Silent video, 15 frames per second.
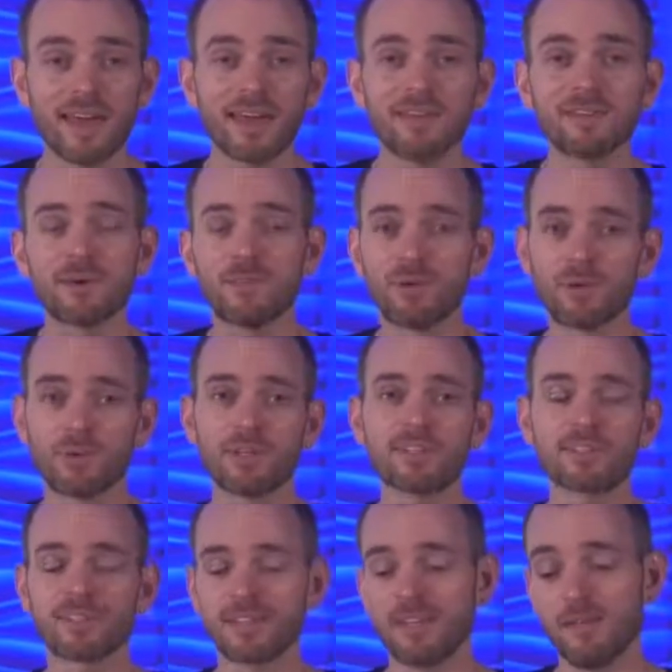and more
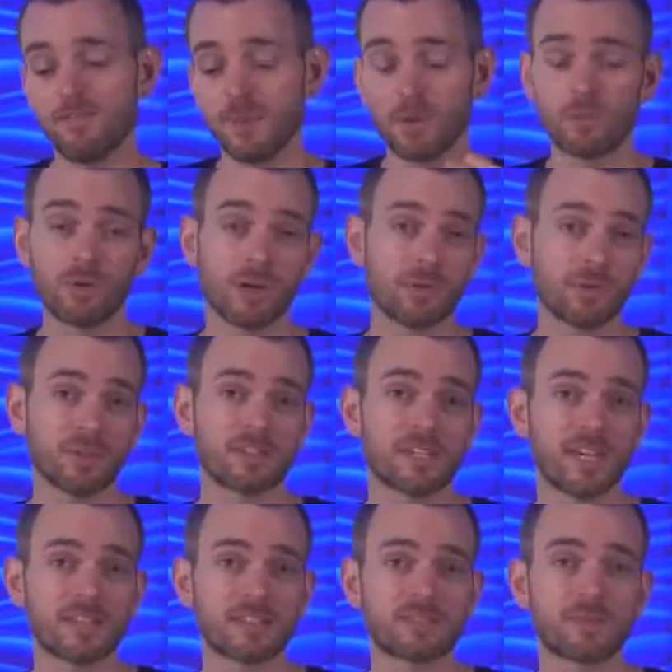recently, we were able to
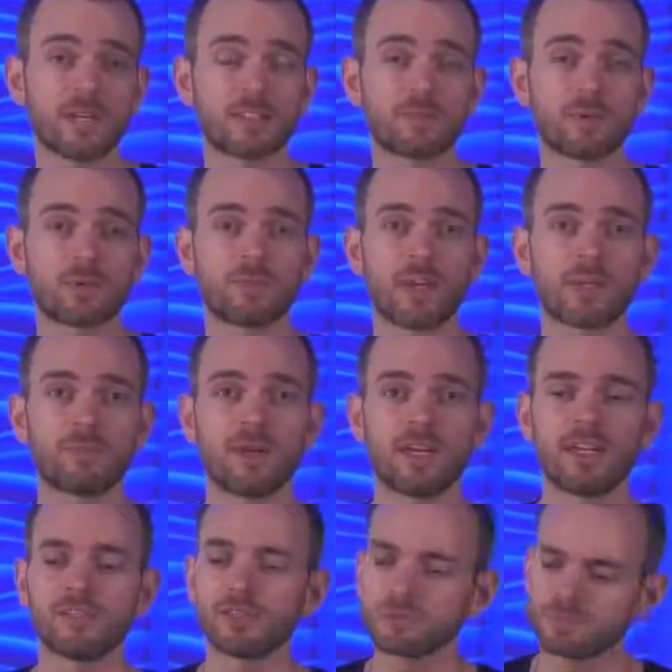take this Facebook fan
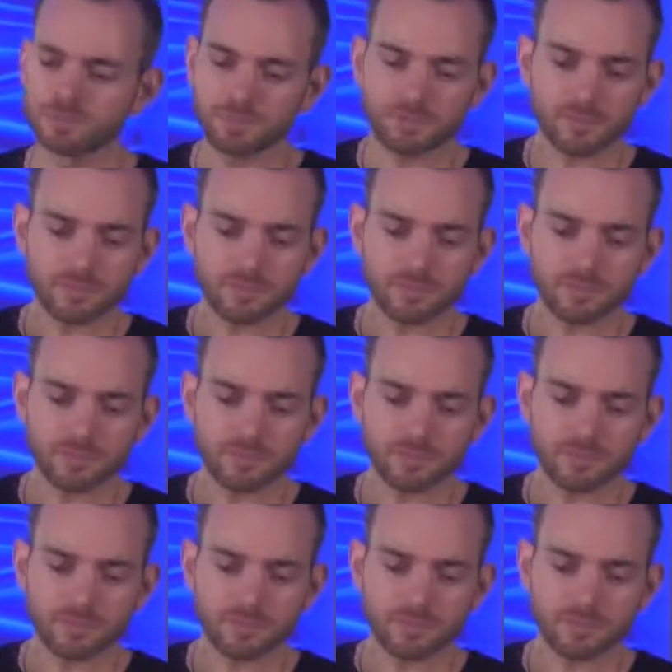page